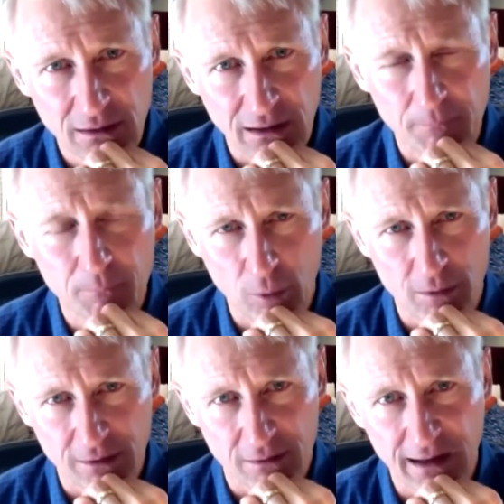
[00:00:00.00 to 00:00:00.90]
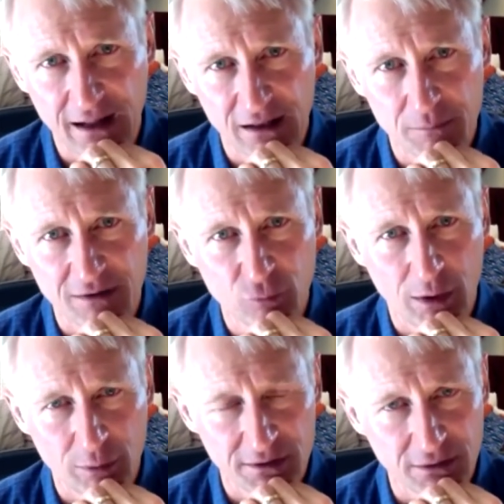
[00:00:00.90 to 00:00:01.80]
an important element of
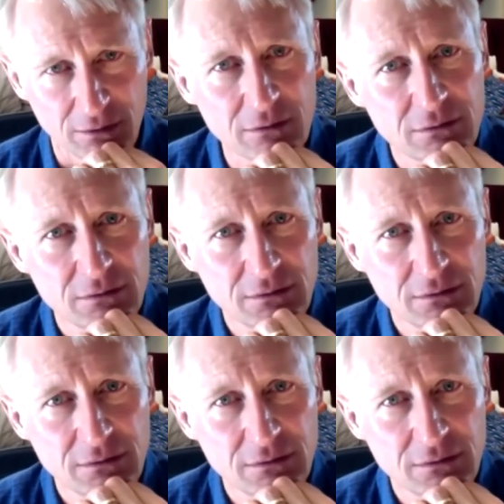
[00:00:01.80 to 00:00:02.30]
what we do.